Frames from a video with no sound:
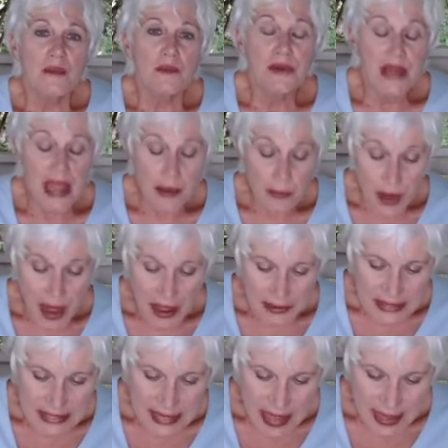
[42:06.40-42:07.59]
Brene Brown
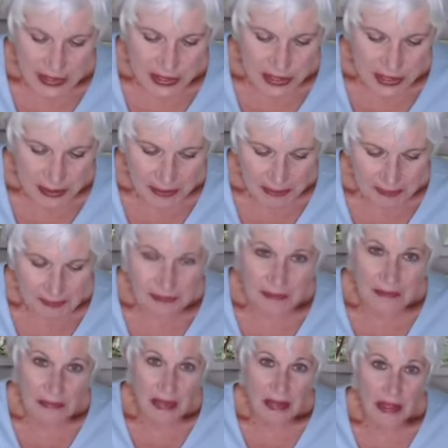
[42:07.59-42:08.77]
says,
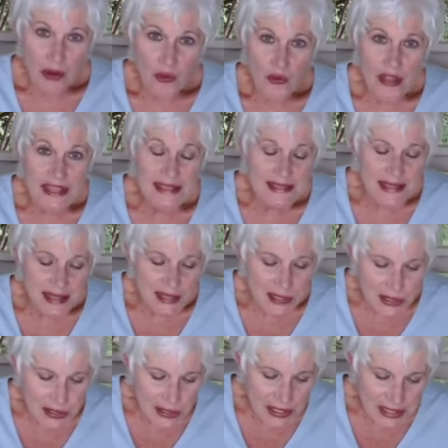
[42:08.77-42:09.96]

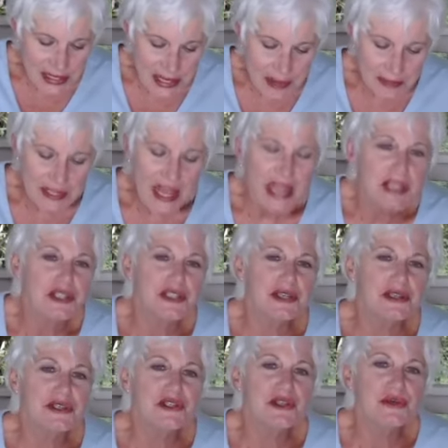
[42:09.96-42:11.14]
resist the
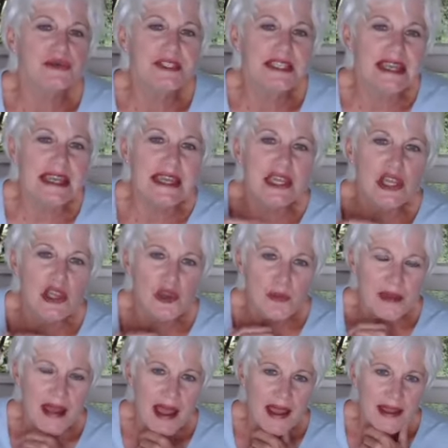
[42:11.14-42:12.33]
temptation to
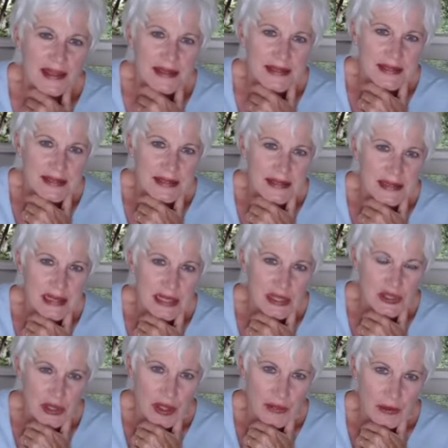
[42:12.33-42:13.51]
dehumanize
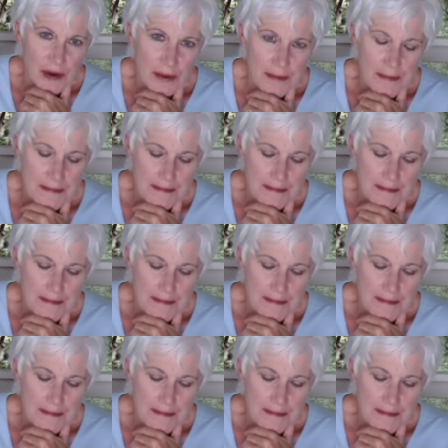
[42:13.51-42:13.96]
each other.